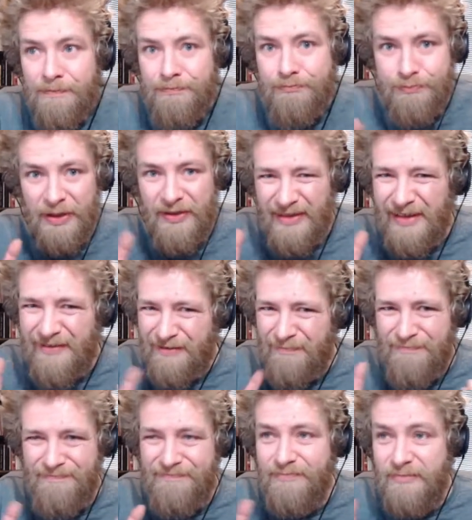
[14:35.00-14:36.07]
But that's
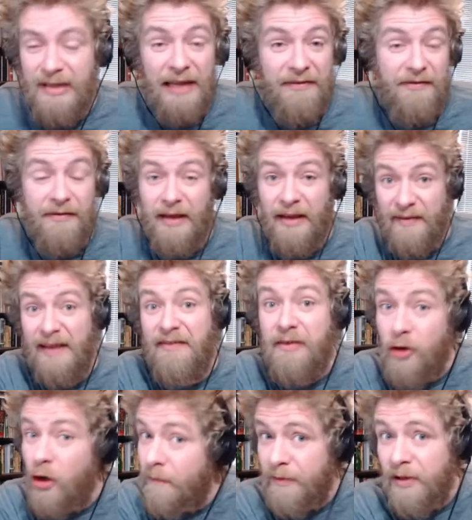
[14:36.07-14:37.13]

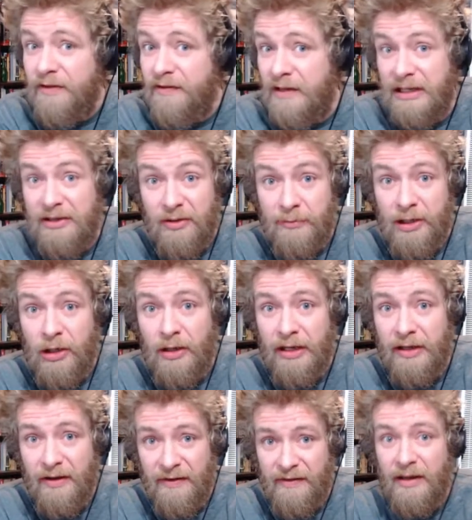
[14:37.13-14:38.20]
an obviously, to be
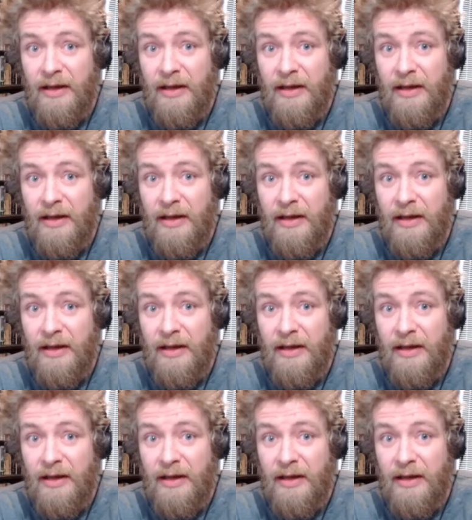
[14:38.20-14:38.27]
honest,